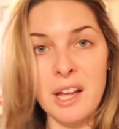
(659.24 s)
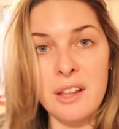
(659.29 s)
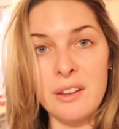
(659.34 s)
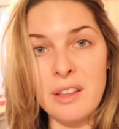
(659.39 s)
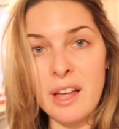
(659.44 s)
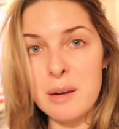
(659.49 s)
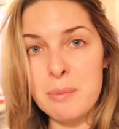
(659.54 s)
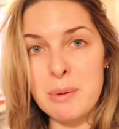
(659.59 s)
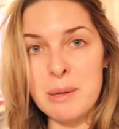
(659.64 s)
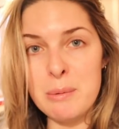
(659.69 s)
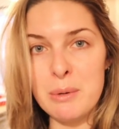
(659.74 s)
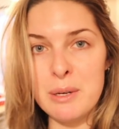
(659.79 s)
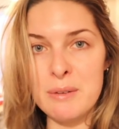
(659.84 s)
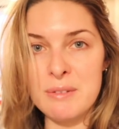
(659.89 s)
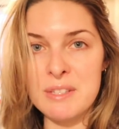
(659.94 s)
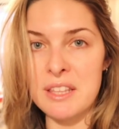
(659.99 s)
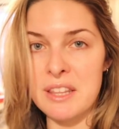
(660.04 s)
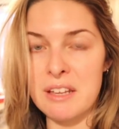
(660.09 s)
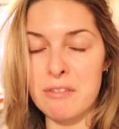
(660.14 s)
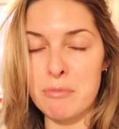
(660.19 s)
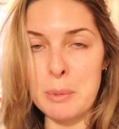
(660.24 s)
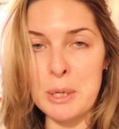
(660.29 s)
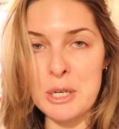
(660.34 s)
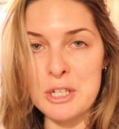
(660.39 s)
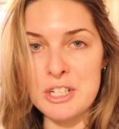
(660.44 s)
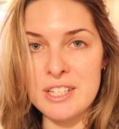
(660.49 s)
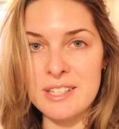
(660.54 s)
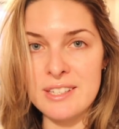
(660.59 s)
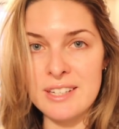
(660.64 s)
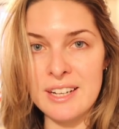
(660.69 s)
A lot of people have said they've
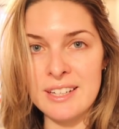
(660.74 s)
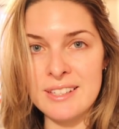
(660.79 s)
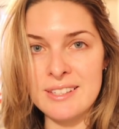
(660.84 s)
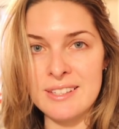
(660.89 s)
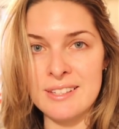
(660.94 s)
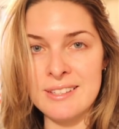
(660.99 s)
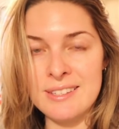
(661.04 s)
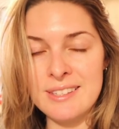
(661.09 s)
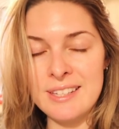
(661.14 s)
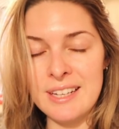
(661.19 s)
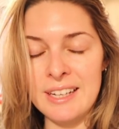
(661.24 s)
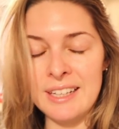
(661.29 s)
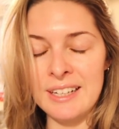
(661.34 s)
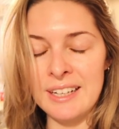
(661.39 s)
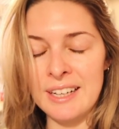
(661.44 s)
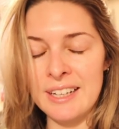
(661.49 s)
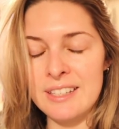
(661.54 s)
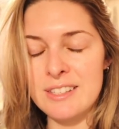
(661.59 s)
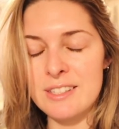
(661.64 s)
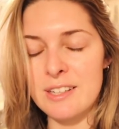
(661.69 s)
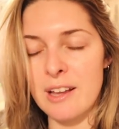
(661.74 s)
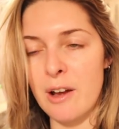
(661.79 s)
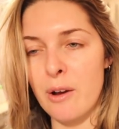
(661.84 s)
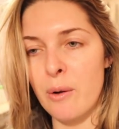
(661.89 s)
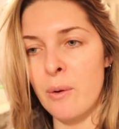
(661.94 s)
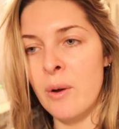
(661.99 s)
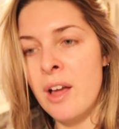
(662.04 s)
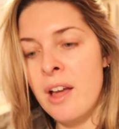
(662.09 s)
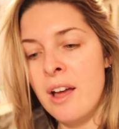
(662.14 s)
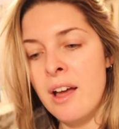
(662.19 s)
purchased it since seeing it,
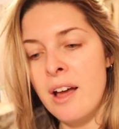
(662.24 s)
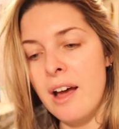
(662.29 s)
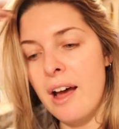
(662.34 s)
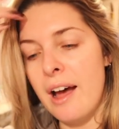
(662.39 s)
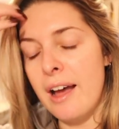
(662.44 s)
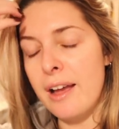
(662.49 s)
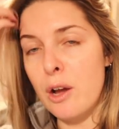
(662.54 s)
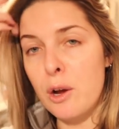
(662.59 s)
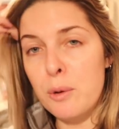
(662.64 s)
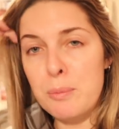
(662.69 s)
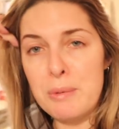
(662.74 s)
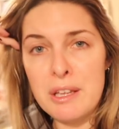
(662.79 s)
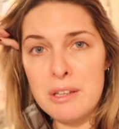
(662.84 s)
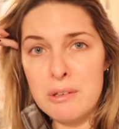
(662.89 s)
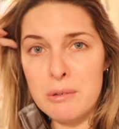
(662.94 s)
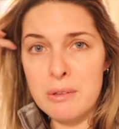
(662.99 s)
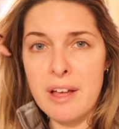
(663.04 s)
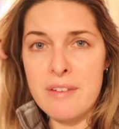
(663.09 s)
so I hope that you